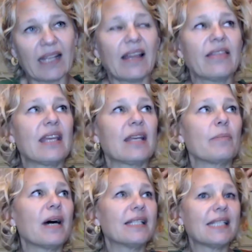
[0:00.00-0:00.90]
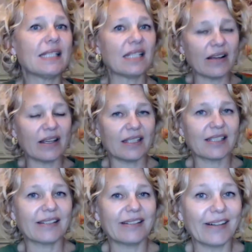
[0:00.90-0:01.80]
And I think my
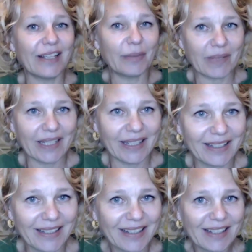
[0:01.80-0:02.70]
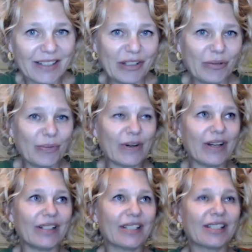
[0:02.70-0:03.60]
desires guide me to
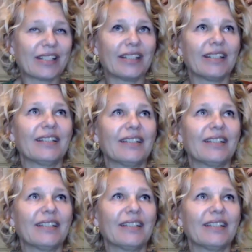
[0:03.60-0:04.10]
what